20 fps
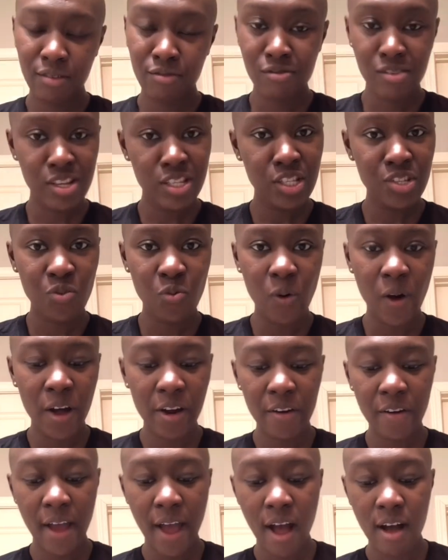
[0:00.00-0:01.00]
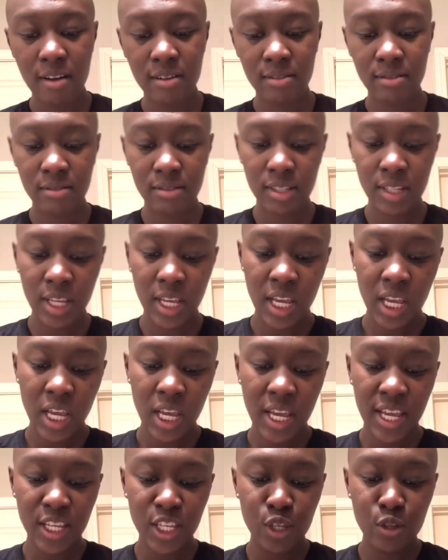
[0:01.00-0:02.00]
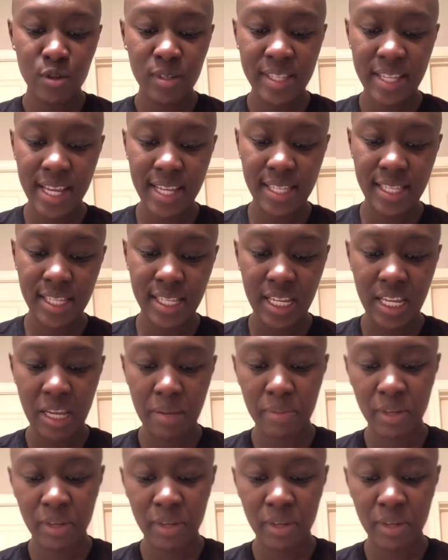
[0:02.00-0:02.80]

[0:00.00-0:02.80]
rinse the water out, and use that steam,